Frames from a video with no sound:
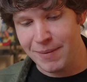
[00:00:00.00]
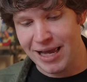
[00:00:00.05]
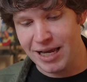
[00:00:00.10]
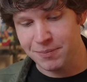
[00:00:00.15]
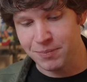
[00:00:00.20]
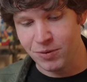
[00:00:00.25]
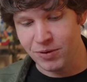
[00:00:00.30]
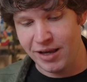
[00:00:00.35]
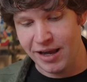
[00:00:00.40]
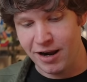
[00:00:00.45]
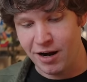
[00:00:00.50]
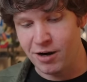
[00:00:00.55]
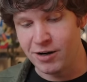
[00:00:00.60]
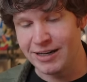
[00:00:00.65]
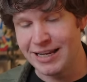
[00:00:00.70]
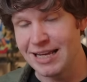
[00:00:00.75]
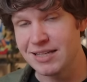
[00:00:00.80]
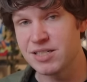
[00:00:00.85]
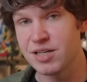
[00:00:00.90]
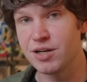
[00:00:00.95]
MacBook Air
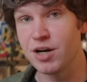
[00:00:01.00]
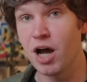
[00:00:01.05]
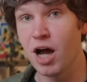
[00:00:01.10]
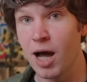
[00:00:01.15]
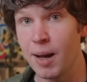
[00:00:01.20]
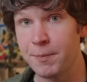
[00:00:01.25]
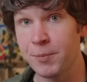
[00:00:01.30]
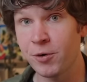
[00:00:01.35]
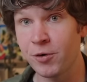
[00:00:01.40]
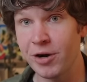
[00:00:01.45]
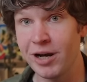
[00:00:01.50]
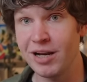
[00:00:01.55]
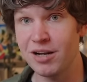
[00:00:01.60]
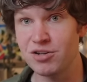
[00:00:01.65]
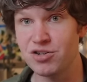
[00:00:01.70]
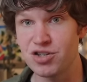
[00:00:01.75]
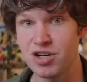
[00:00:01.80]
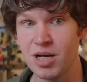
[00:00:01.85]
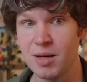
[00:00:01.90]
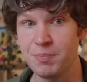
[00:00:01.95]
gets an
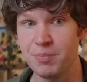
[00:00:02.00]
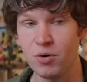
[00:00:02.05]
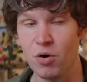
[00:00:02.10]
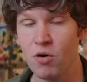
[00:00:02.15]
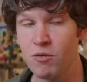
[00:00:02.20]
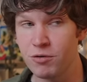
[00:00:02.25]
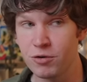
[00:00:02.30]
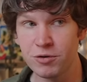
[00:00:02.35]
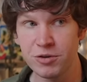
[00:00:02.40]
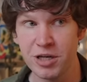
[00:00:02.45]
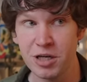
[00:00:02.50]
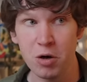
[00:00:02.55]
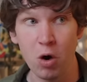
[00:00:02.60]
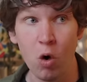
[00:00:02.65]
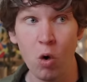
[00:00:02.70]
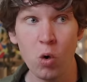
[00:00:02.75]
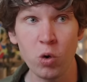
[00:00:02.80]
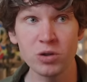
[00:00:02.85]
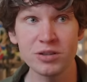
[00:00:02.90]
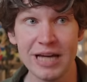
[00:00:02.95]
upgraded chip over the
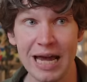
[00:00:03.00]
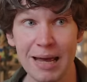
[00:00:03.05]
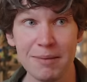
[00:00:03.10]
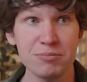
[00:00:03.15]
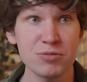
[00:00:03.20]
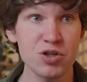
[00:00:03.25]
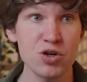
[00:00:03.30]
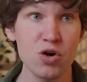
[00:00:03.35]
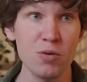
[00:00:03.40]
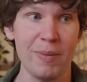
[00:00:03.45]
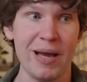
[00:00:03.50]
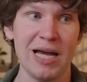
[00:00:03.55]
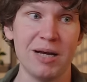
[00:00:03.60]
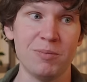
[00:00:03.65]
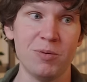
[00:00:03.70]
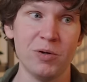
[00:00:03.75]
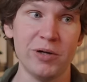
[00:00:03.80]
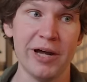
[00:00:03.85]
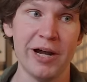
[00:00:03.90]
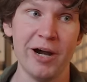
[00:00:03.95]
old M2
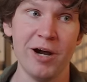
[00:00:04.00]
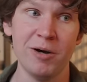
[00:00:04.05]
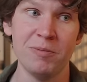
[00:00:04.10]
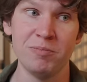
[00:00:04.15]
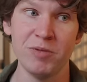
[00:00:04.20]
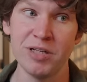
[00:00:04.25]
MacBook Air.